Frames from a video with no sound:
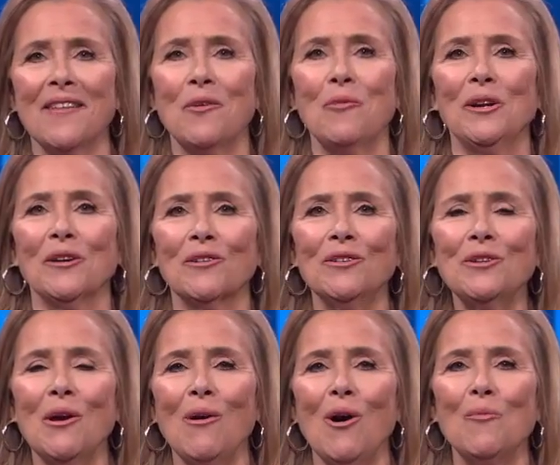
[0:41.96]
and the winner
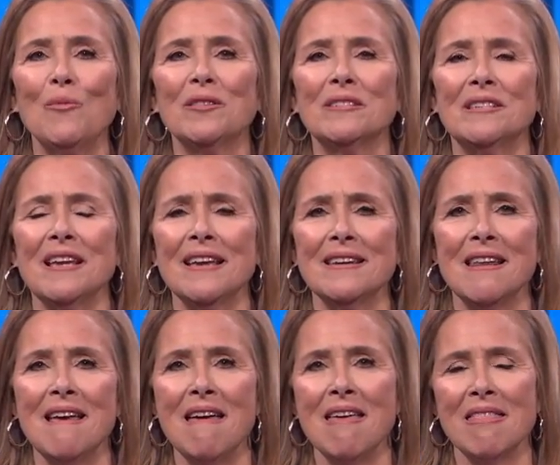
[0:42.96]
could go home with $10,000.
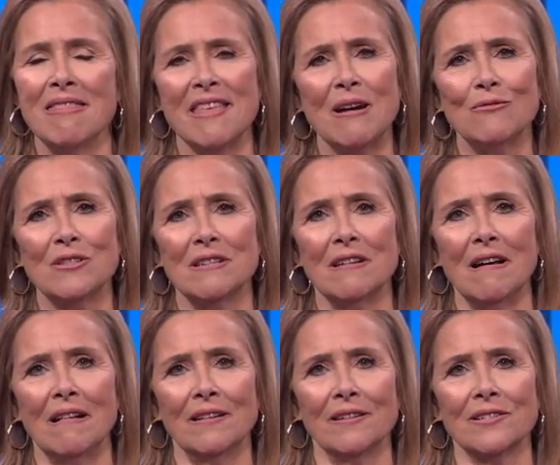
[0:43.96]
So
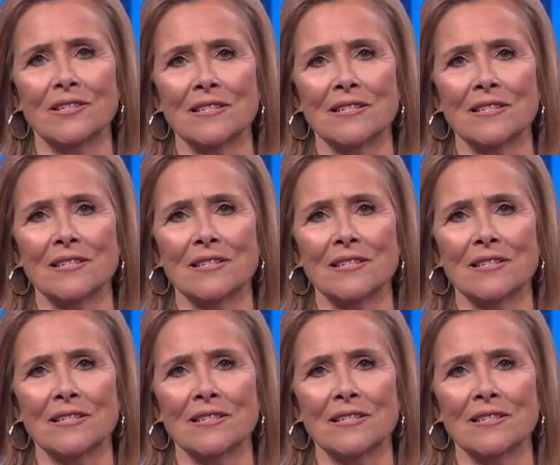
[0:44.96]
let's